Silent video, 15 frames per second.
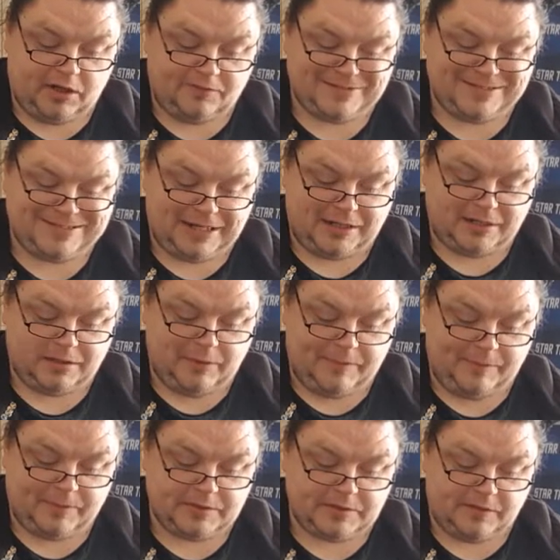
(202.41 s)
of second
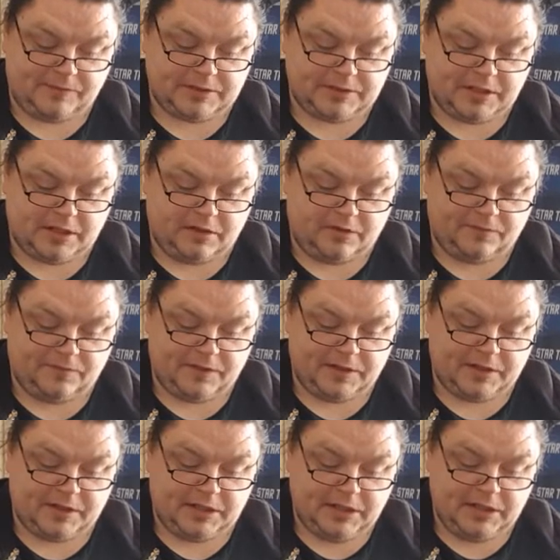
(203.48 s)
weapons officer of
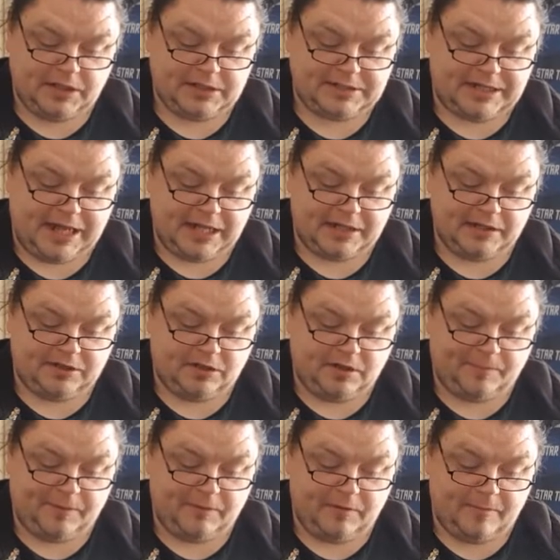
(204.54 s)
the Tiger Corps
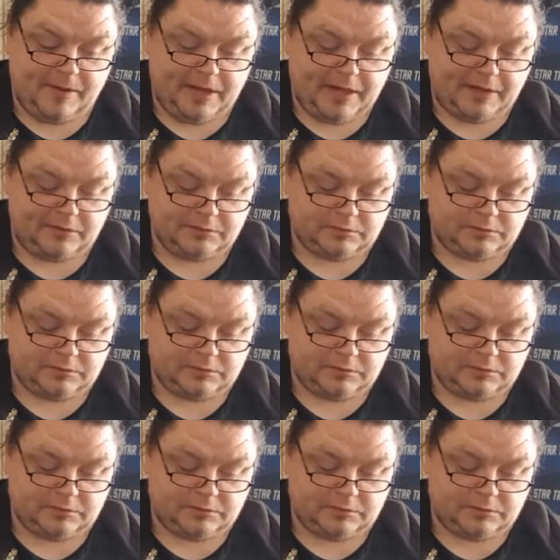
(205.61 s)
perimeter.